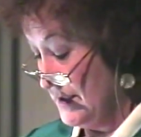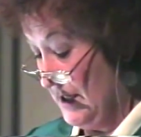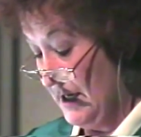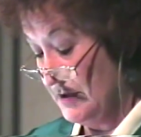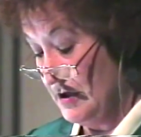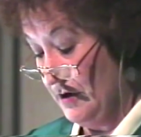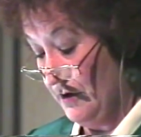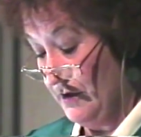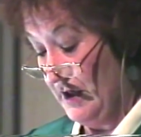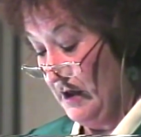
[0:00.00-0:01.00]
Just like
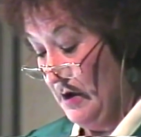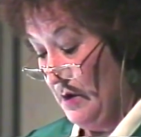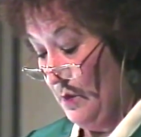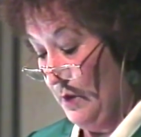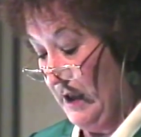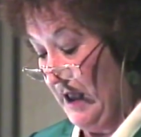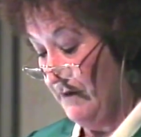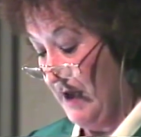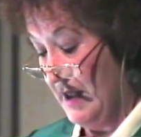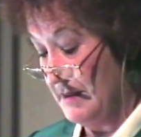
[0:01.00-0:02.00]
Dorothy,
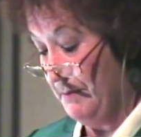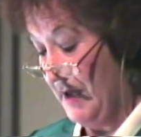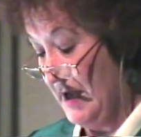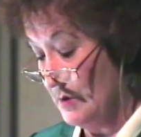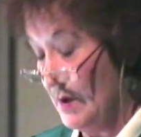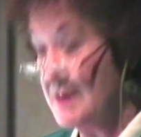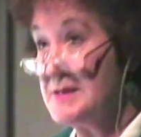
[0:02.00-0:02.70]
we have had the power